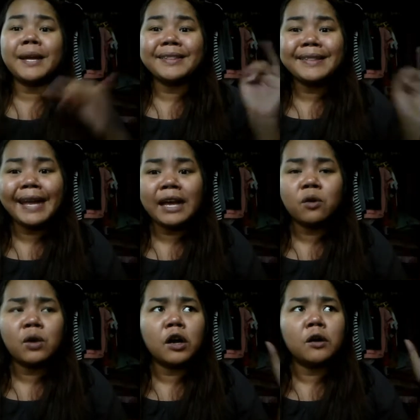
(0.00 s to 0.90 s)
But
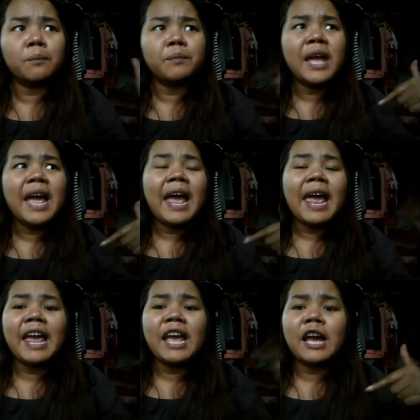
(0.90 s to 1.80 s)
now
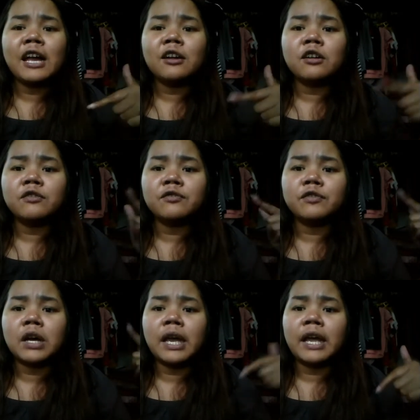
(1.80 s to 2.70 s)
I
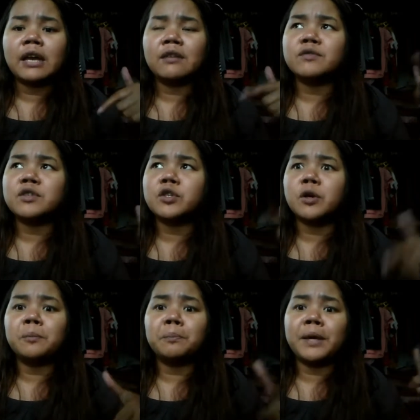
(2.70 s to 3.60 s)
have
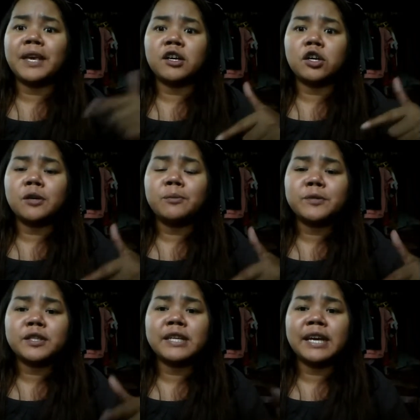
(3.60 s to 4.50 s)
some
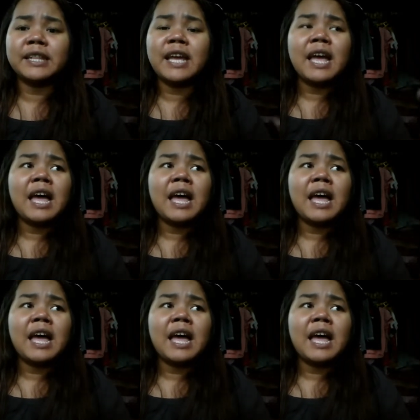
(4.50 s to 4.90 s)
makeups that